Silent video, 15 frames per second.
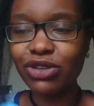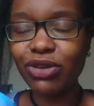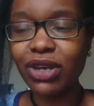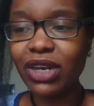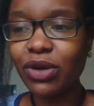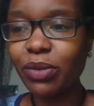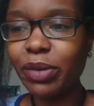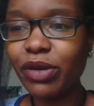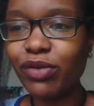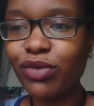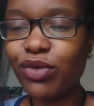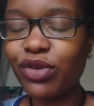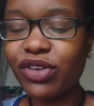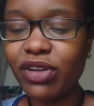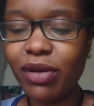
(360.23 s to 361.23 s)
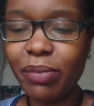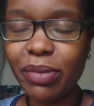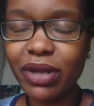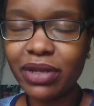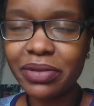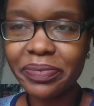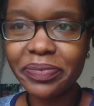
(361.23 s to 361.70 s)
not a little bit of water,
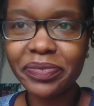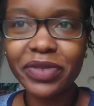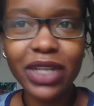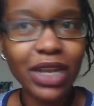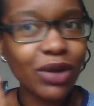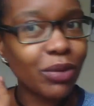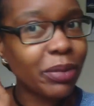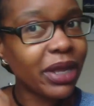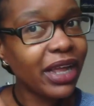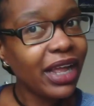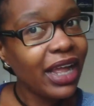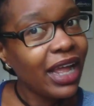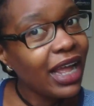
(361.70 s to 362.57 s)
but a little bit.